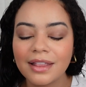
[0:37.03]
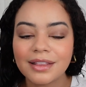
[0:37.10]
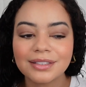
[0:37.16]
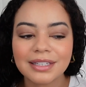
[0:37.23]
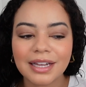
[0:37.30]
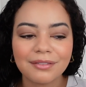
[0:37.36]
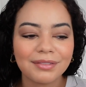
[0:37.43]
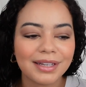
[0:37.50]

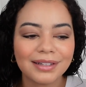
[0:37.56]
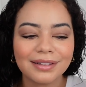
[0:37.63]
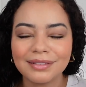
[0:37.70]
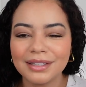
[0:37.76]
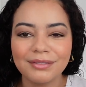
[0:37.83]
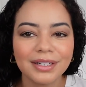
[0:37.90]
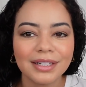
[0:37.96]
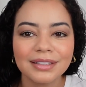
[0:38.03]
It's kind of like a
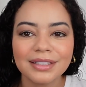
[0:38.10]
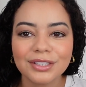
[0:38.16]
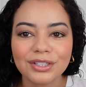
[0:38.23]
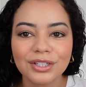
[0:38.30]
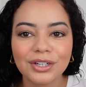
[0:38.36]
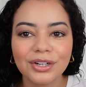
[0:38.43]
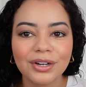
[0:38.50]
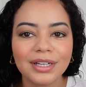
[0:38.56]
leave-in
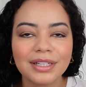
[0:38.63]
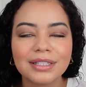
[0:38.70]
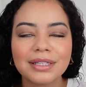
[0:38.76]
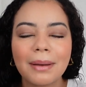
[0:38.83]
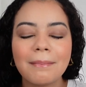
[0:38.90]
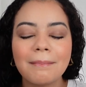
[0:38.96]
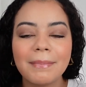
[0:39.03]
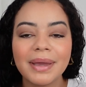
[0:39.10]
conditioner. It's
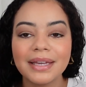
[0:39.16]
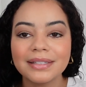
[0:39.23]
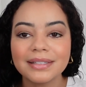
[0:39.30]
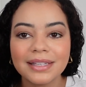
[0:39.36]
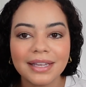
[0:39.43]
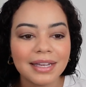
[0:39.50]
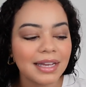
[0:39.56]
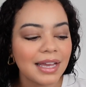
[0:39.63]

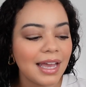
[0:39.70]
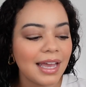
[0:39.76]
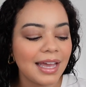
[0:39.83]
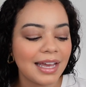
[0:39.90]
amazing.